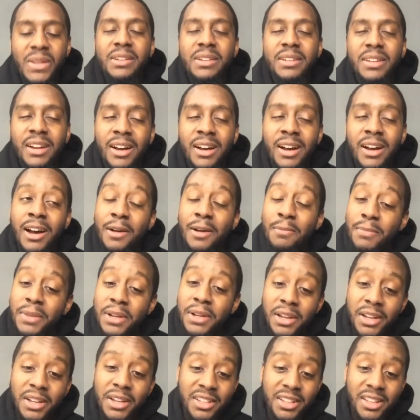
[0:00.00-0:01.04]
Oh,
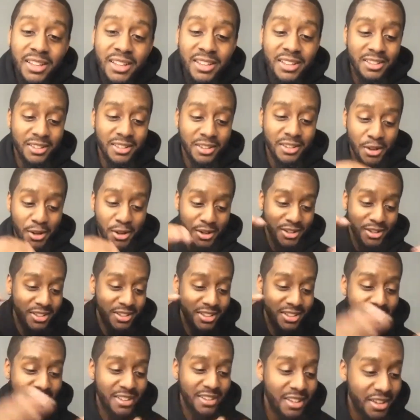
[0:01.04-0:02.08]
man. Look,
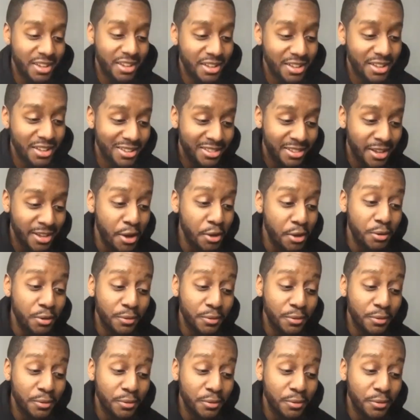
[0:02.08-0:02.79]
thank you